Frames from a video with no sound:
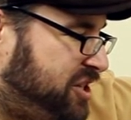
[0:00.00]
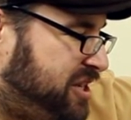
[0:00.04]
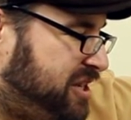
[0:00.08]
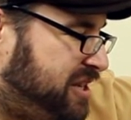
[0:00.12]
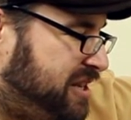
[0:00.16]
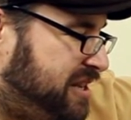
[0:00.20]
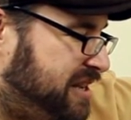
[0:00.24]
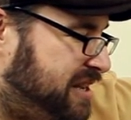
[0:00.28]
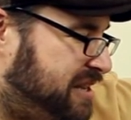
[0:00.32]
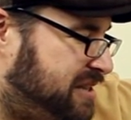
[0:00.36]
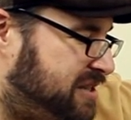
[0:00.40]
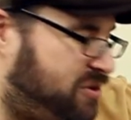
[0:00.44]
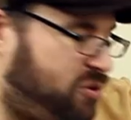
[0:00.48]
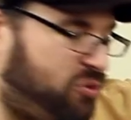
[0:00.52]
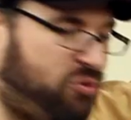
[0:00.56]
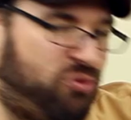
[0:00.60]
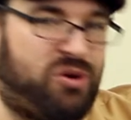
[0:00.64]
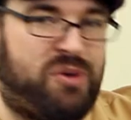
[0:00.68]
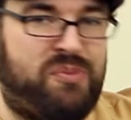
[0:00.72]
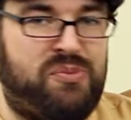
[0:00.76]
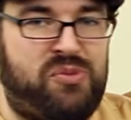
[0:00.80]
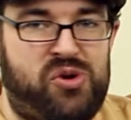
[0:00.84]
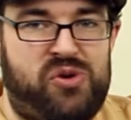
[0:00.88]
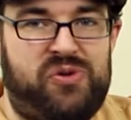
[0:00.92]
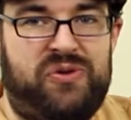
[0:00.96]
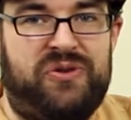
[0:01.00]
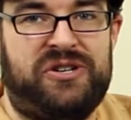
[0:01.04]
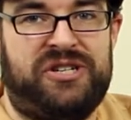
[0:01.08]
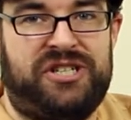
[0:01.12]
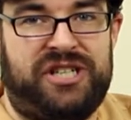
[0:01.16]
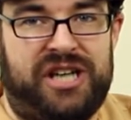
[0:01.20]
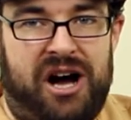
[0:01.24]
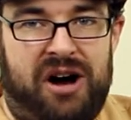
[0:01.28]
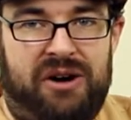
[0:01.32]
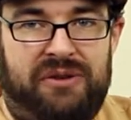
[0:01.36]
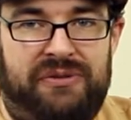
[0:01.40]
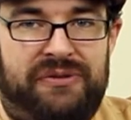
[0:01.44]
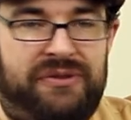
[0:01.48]
it is remove a
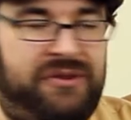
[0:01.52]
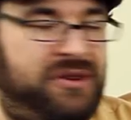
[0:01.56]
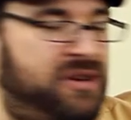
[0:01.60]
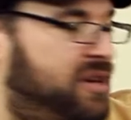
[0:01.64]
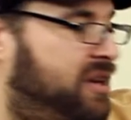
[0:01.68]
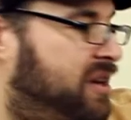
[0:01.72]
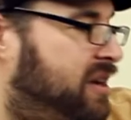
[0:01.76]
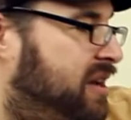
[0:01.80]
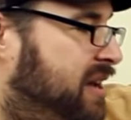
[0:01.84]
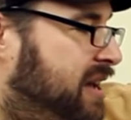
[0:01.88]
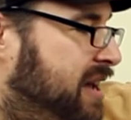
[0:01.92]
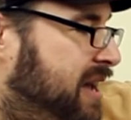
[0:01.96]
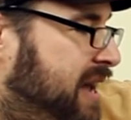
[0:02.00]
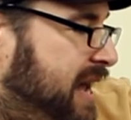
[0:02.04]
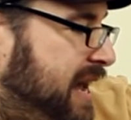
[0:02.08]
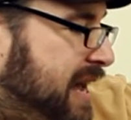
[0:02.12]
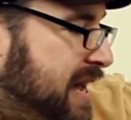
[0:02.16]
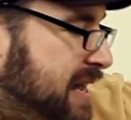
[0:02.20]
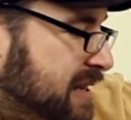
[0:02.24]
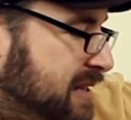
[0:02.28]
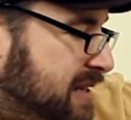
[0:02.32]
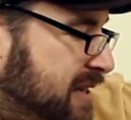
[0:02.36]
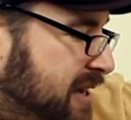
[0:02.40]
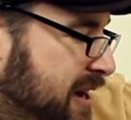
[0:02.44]
shelf. And